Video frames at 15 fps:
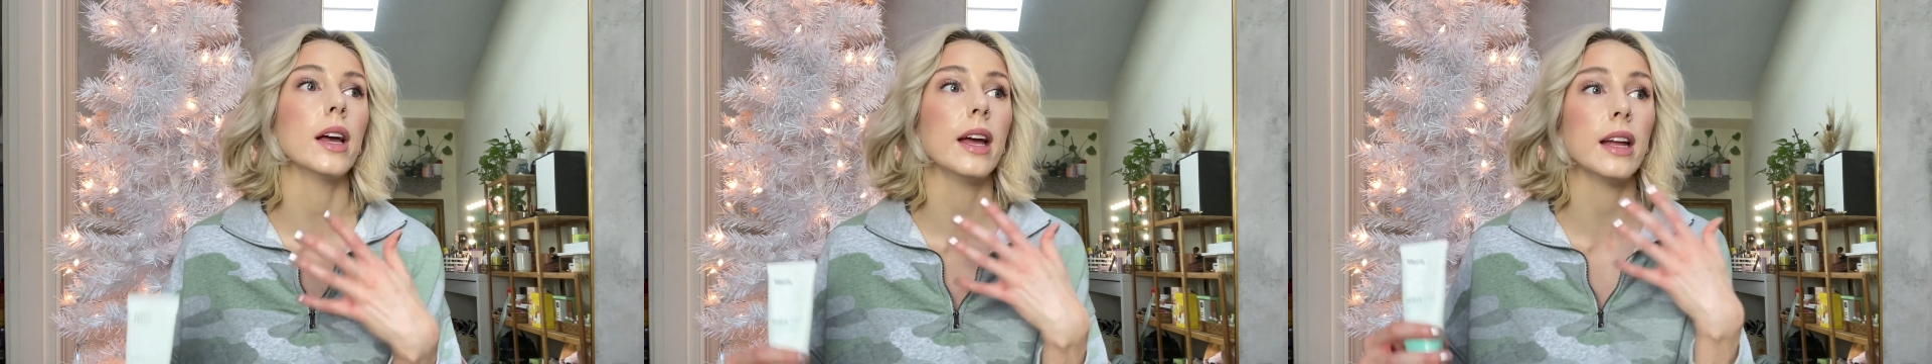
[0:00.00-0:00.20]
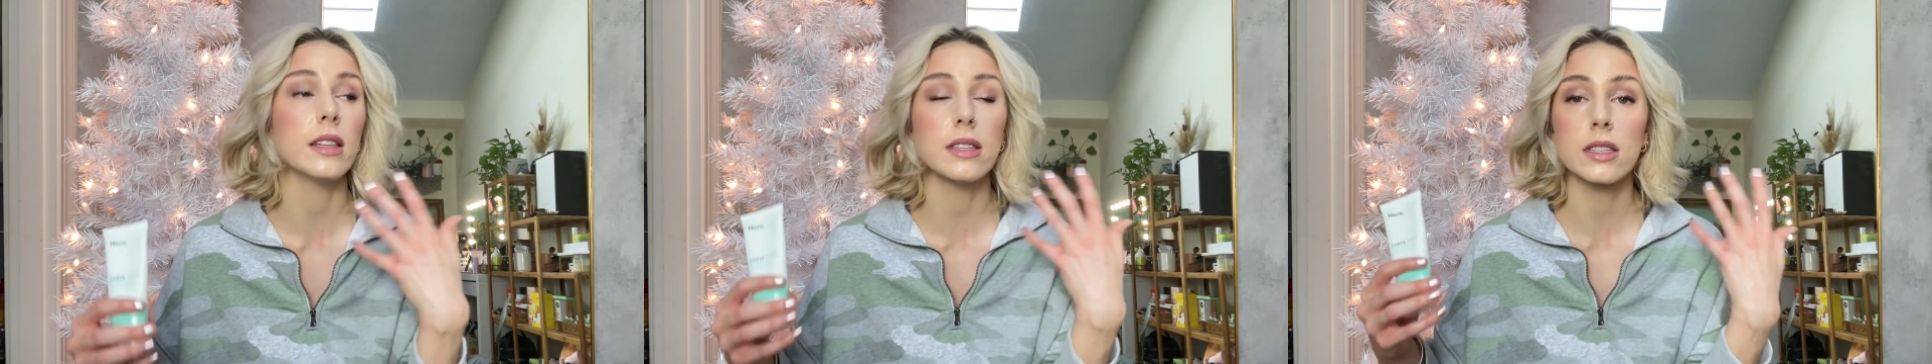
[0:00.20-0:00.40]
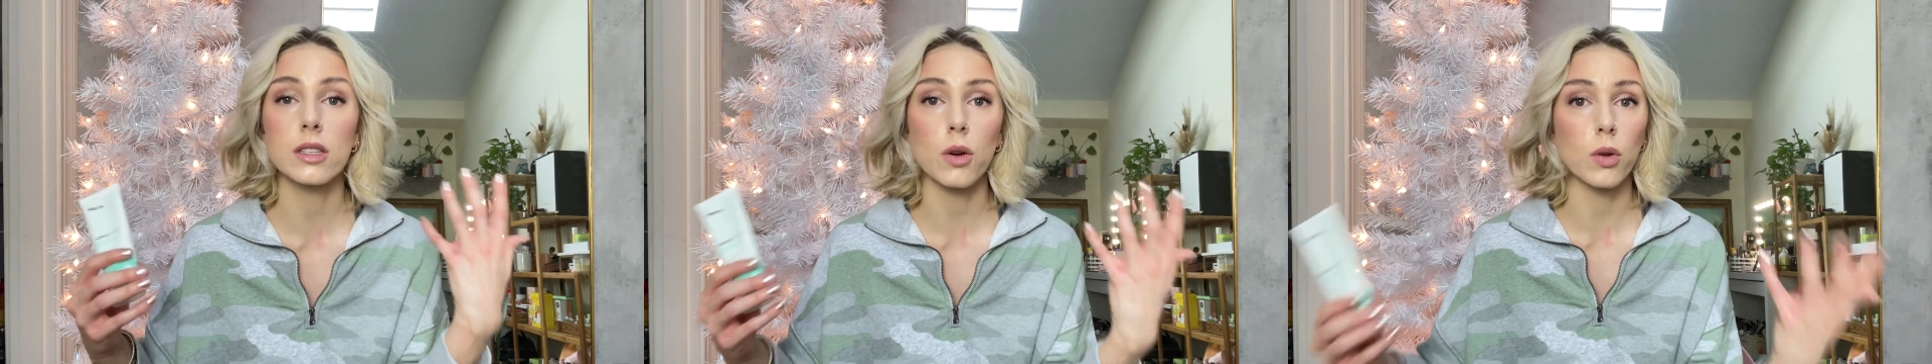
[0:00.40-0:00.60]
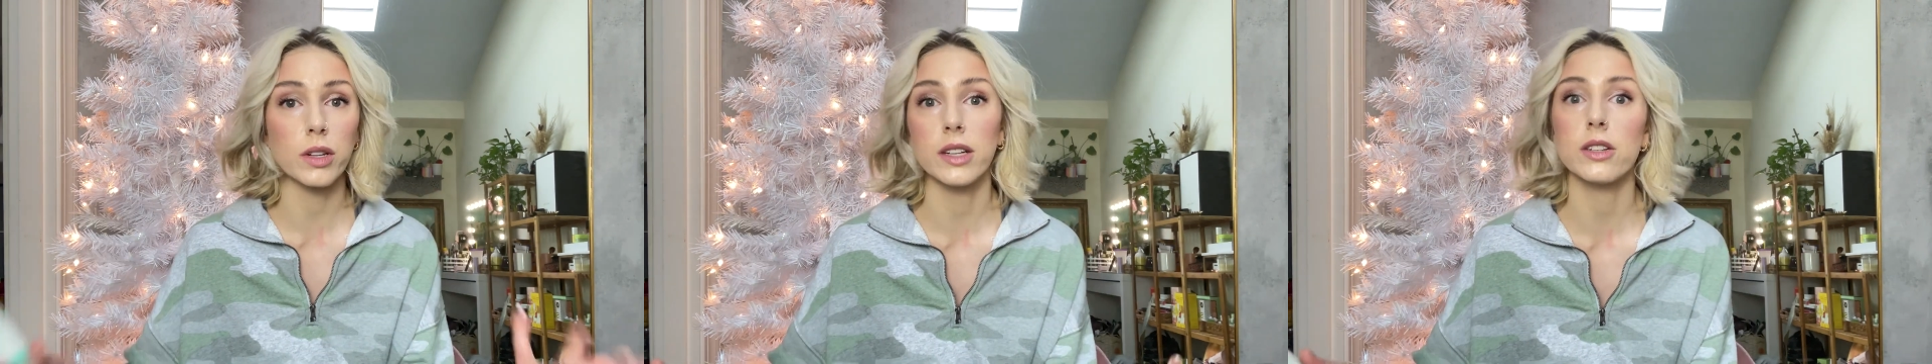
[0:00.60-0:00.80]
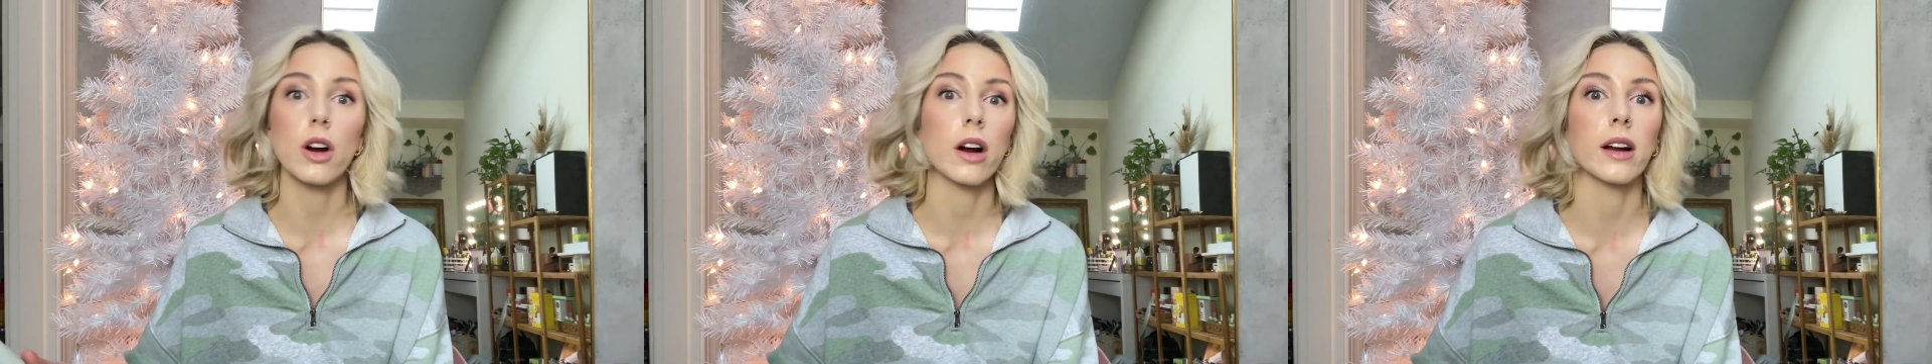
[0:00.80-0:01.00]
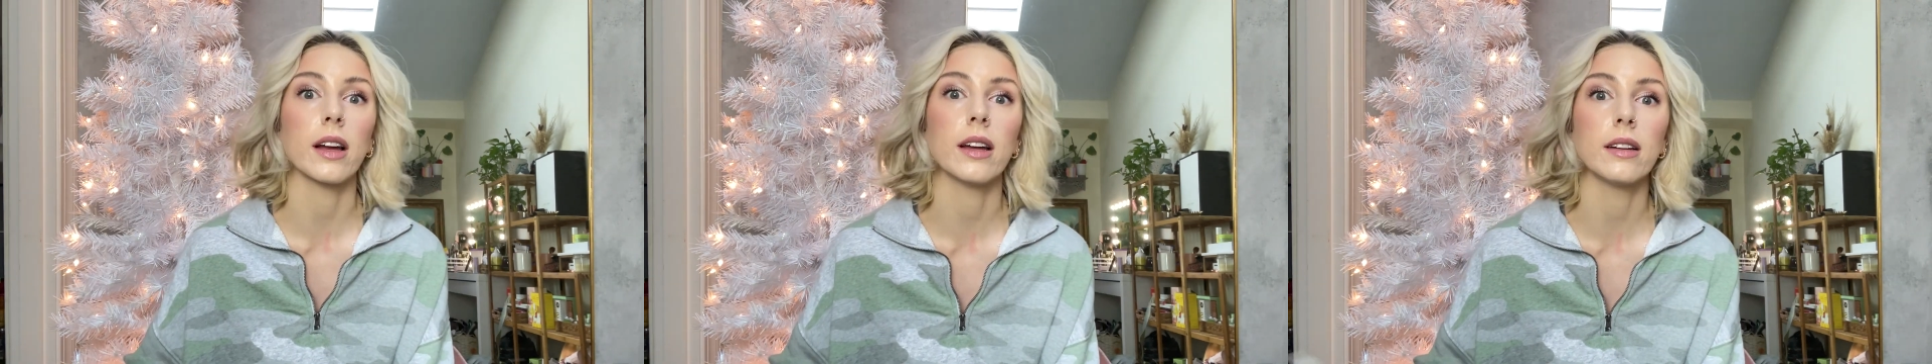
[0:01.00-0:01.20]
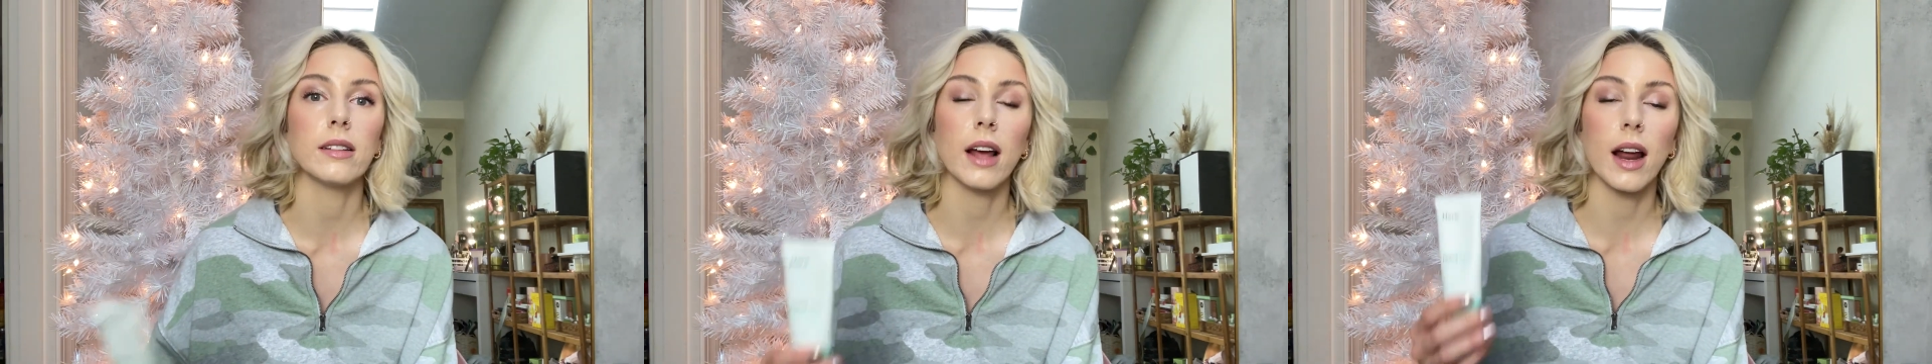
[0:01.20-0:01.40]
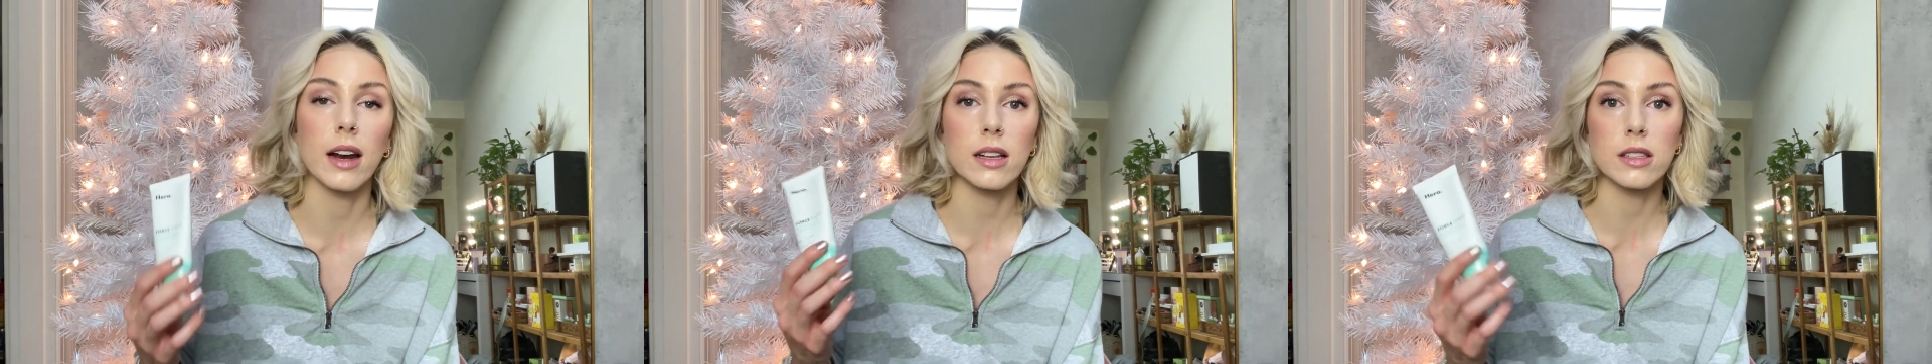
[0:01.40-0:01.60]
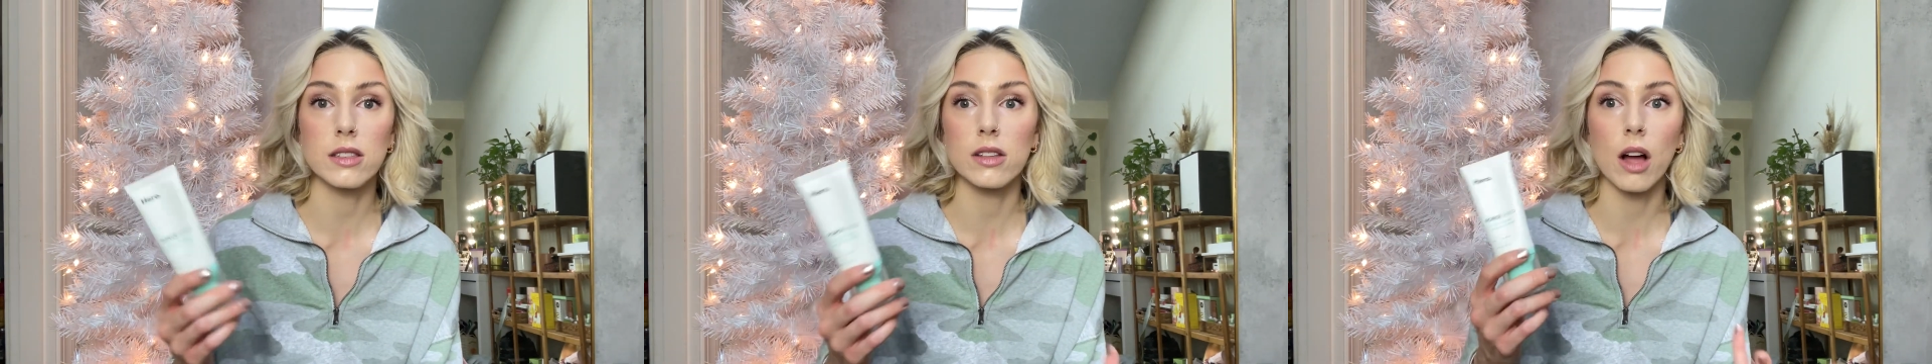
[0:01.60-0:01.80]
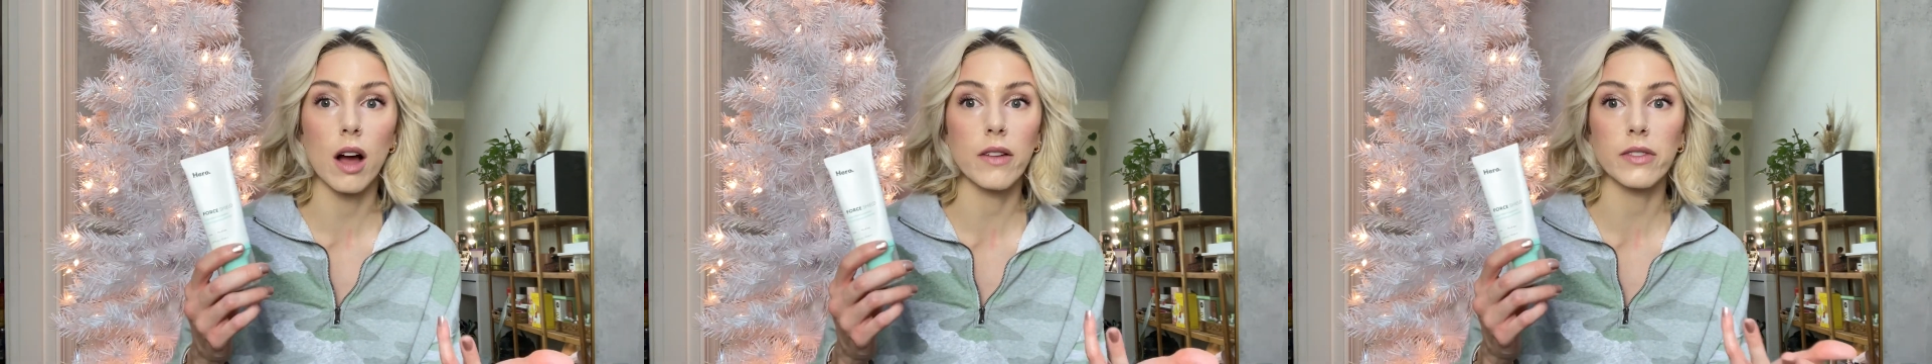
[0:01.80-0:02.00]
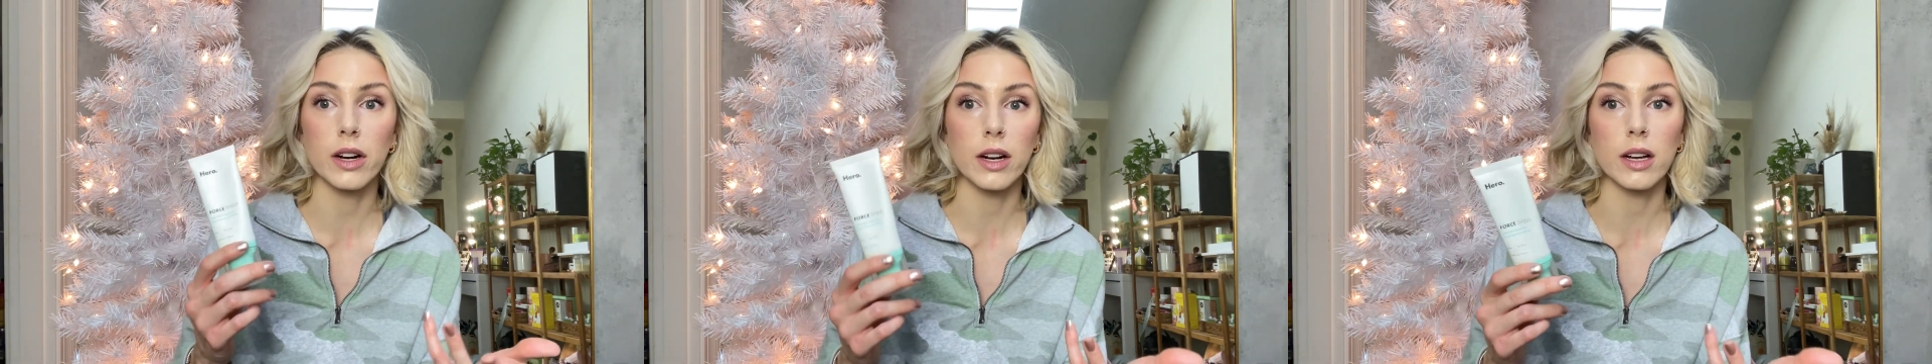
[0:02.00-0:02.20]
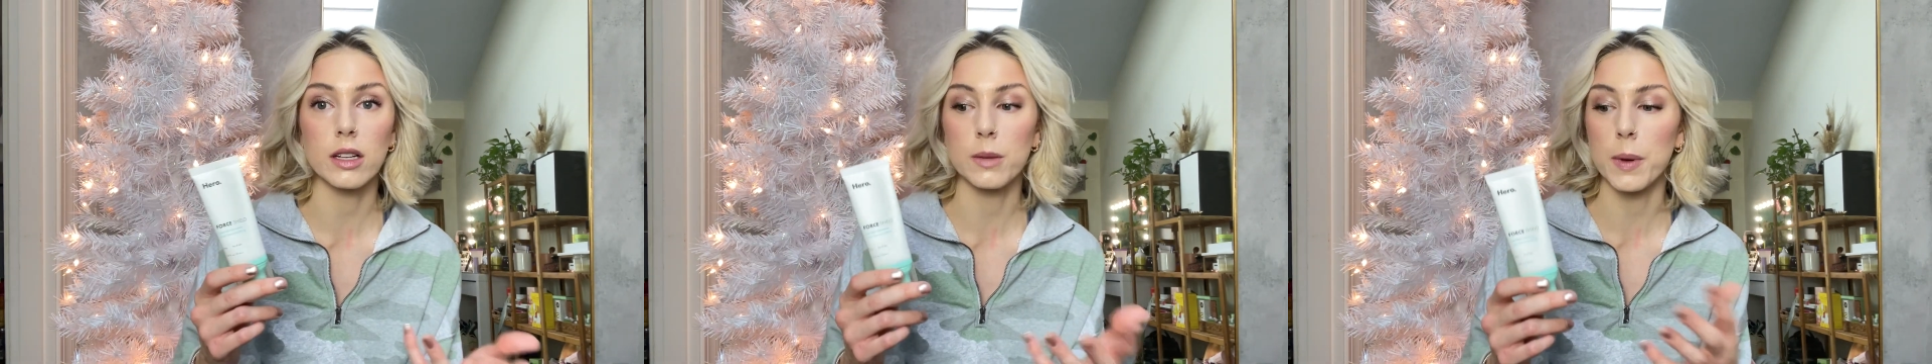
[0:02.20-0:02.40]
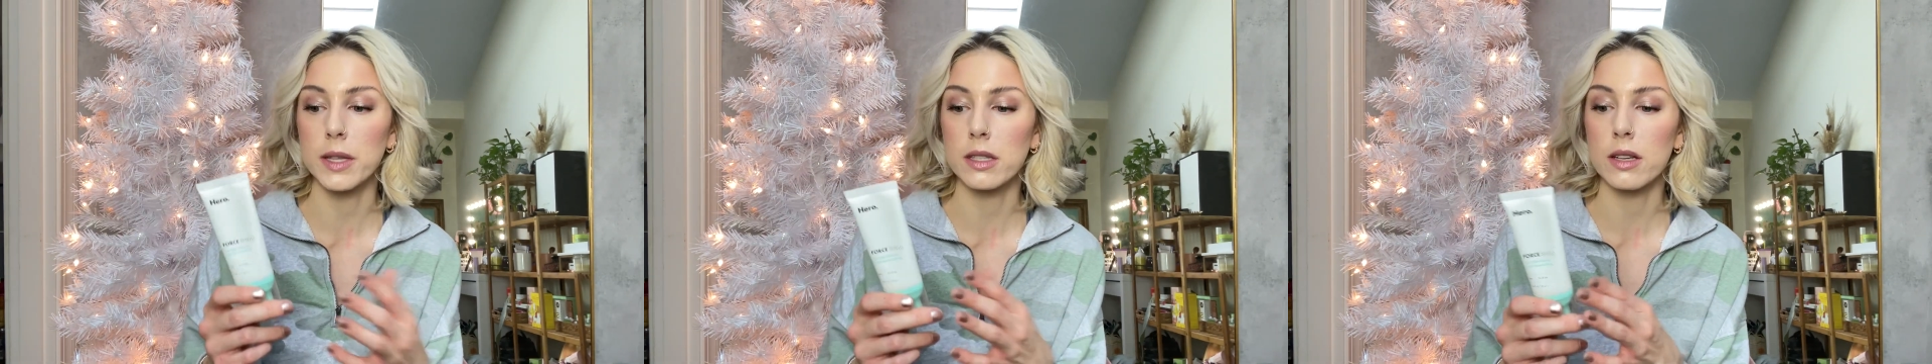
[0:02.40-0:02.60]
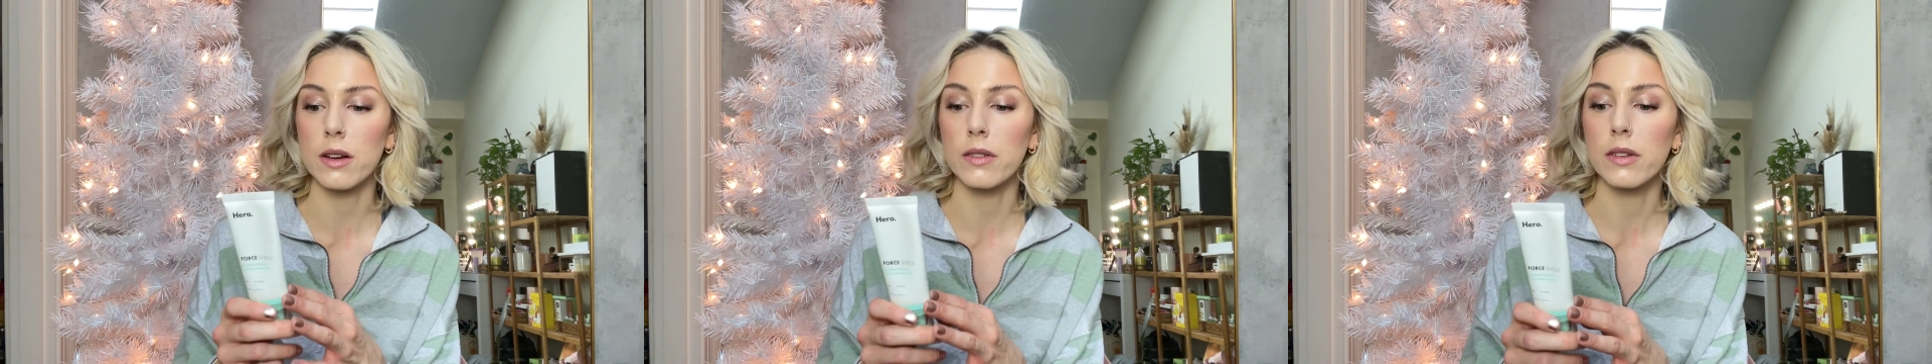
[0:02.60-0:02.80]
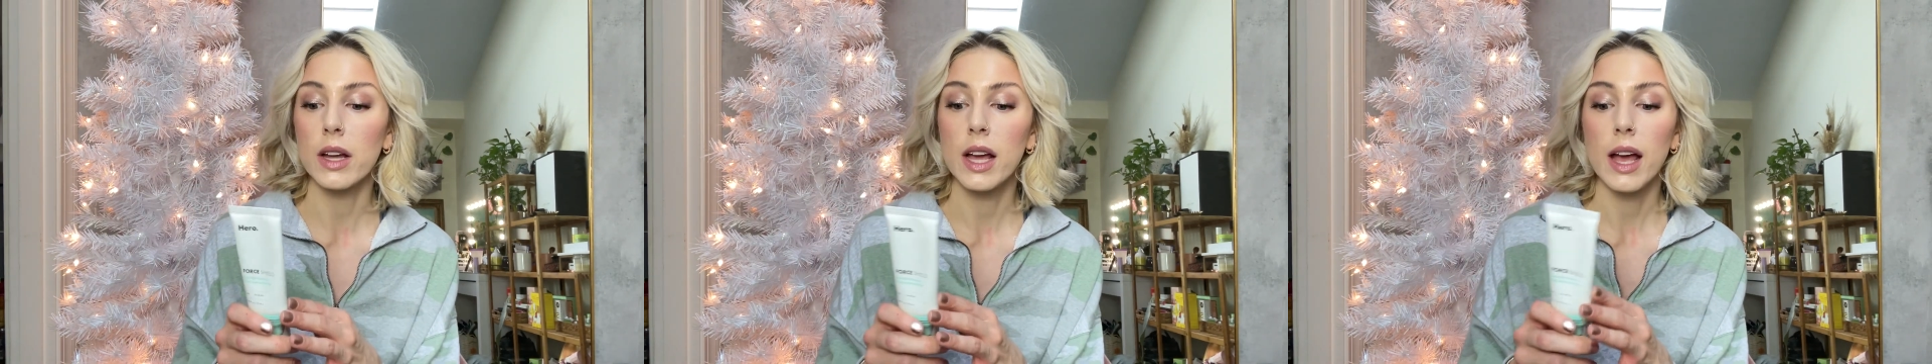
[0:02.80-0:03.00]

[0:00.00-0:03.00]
It's sold at Target and it's not very expensive.